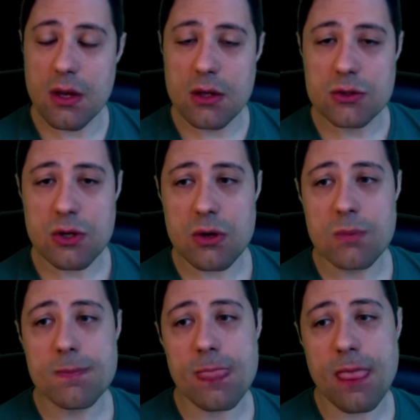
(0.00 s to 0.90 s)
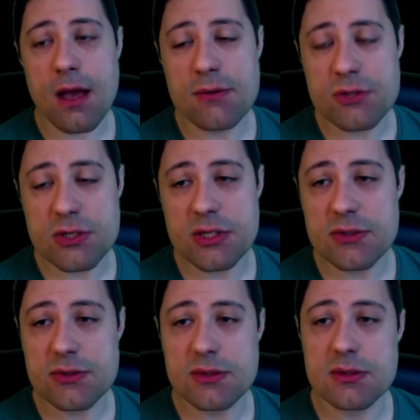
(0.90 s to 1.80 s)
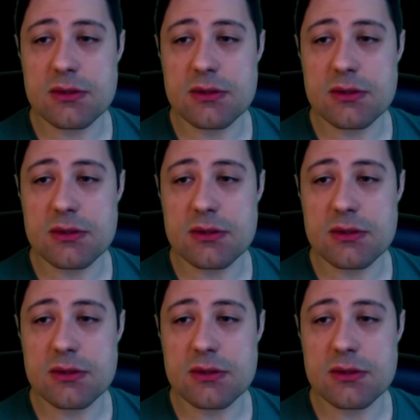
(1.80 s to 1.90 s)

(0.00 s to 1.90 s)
So after this